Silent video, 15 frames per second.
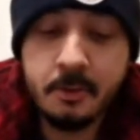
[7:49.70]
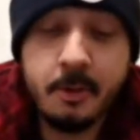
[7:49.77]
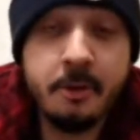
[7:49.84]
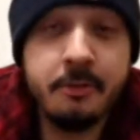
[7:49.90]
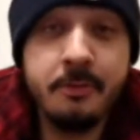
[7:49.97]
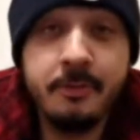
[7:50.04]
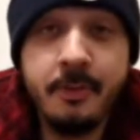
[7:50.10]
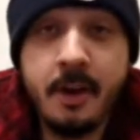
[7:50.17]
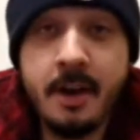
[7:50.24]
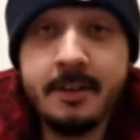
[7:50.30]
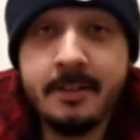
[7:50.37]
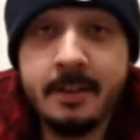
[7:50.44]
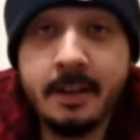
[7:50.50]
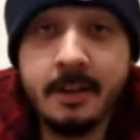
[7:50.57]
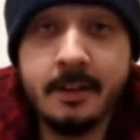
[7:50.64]
Question
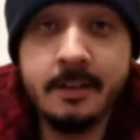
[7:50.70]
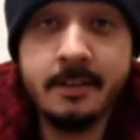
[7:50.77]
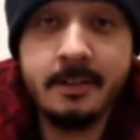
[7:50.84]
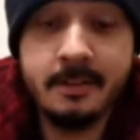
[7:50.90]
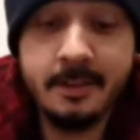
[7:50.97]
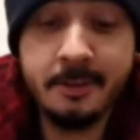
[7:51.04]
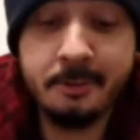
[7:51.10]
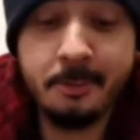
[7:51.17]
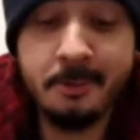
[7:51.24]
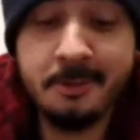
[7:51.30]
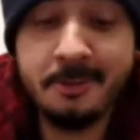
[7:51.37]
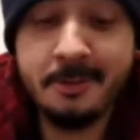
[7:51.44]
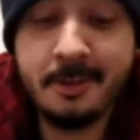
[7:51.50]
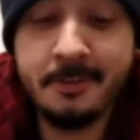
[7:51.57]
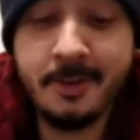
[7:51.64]
30. I
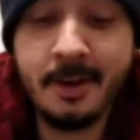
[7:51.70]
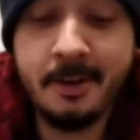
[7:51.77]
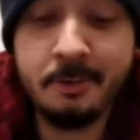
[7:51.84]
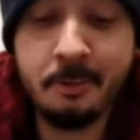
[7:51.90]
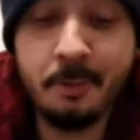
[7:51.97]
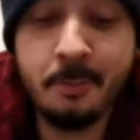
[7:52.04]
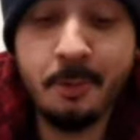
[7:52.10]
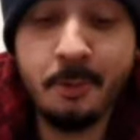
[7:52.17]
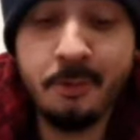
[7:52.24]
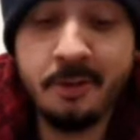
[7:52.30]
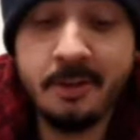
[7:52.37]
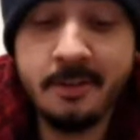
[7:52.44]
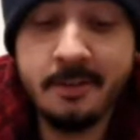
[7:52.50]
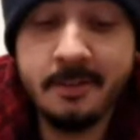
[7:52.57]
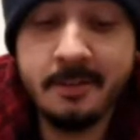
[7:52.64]
found this one
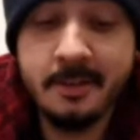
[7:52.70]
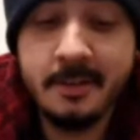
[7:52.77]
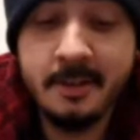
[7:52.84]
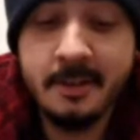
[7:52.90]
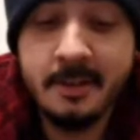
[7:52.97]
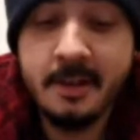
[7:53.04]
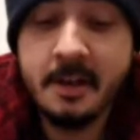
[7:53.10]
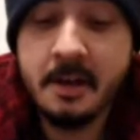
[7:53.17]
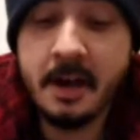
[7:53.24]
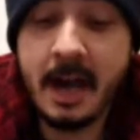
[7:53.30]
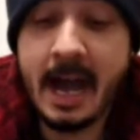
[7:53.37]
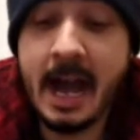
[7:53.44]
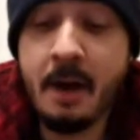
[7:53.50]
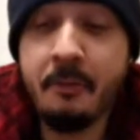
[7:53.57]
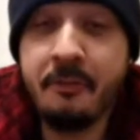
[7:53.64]
amusing.
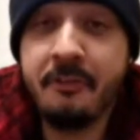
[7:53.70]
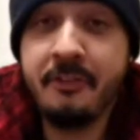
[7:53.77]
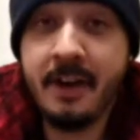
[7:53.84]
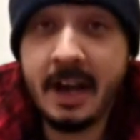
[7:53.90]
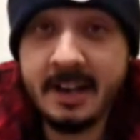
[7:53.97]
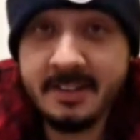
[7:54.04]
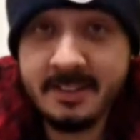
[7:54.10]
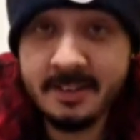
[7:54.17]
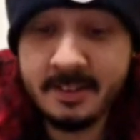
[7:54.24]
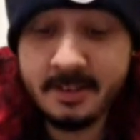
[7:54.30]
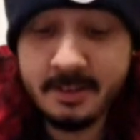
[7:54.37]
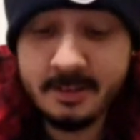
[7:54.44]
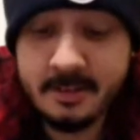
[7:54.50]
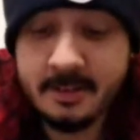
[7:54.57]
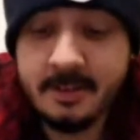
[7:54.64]
How fast
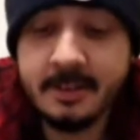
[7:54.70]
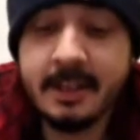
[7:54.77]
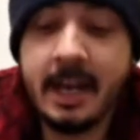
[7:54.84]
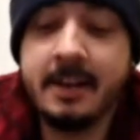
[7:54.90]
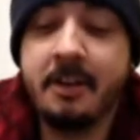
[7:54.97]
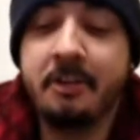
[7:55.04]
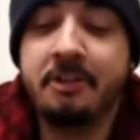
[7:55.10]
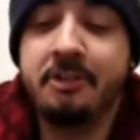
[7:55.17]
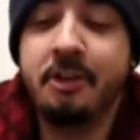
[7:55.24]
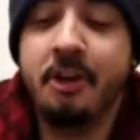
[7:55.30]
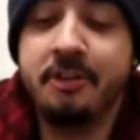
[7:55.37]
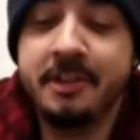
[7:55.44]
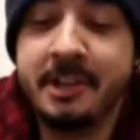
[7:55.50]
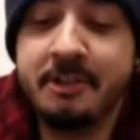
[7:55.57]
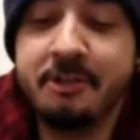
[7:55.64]
can a
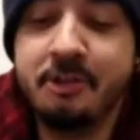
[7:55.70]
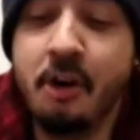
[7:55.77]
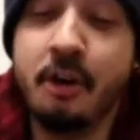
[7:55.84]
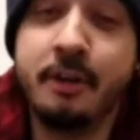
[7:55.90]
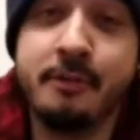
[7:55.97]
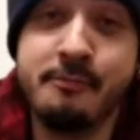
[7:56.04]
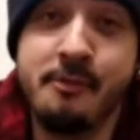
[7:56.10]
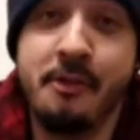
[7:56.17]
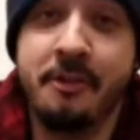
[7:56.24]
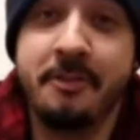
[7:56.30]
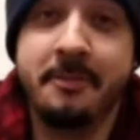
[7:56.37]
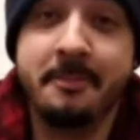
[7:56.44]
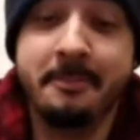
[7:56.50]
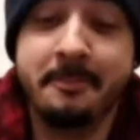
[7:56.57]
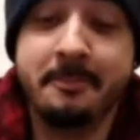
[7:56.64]
sausage dog run?